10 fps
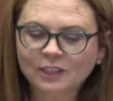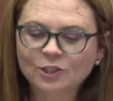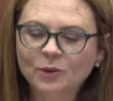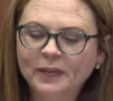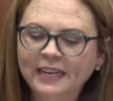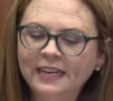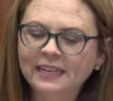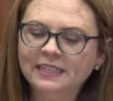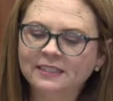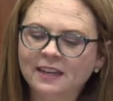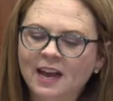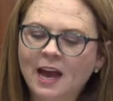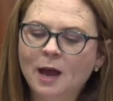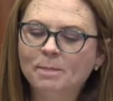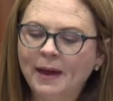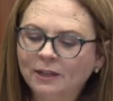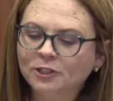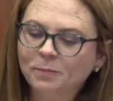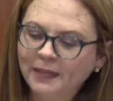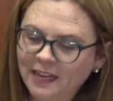So he is about
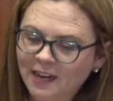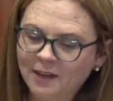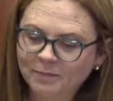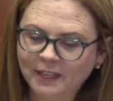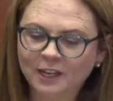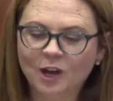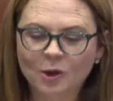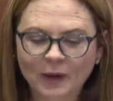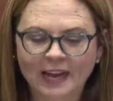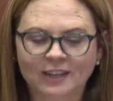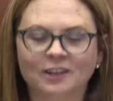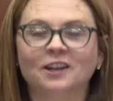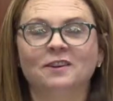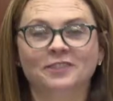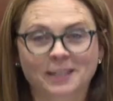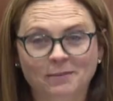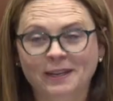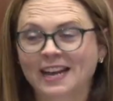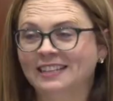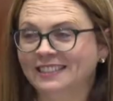to become the co-anchor of
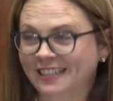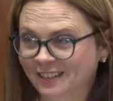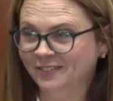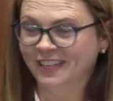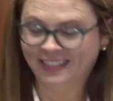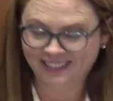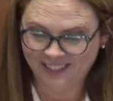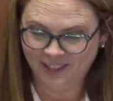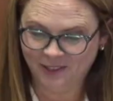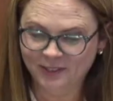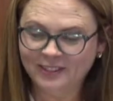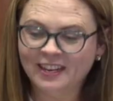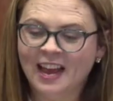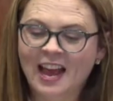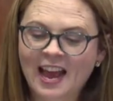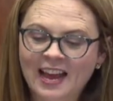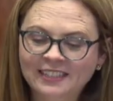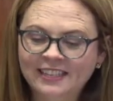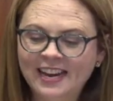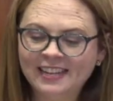CBS Evening News
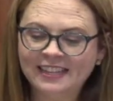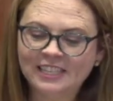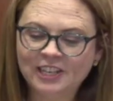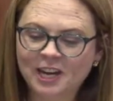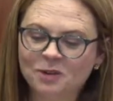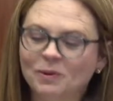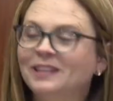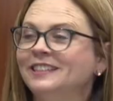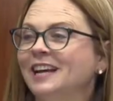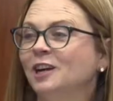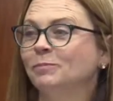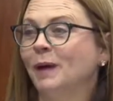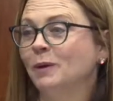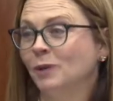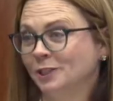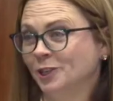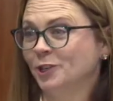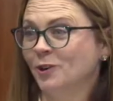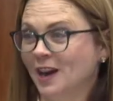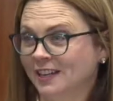and take the chair once held by Walter
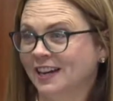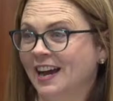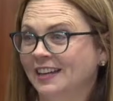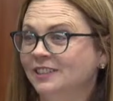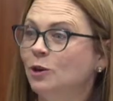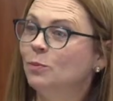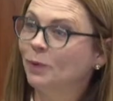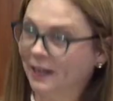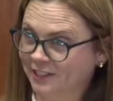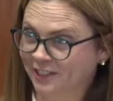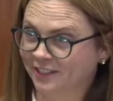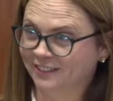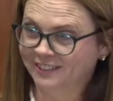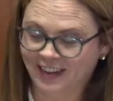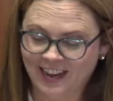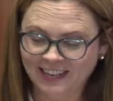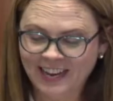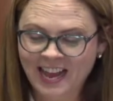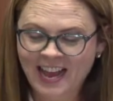Cronkite. No pressure, John.